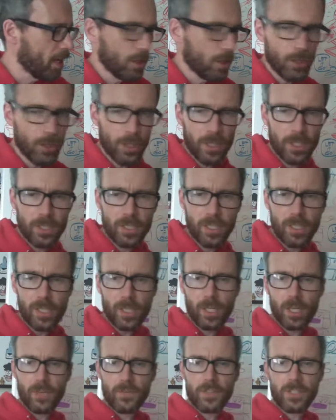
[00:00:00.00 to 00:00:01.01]
Look, you see, you
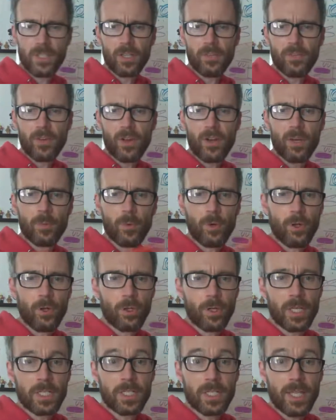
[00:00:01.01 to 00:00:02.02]
can't even see the phone anymore.
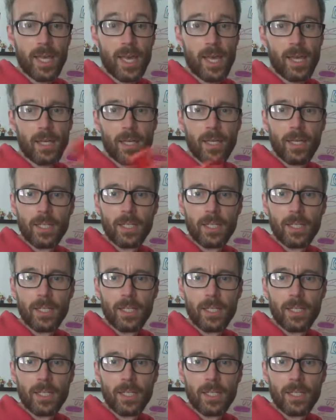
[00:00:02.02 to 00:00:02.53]
Look, it's there.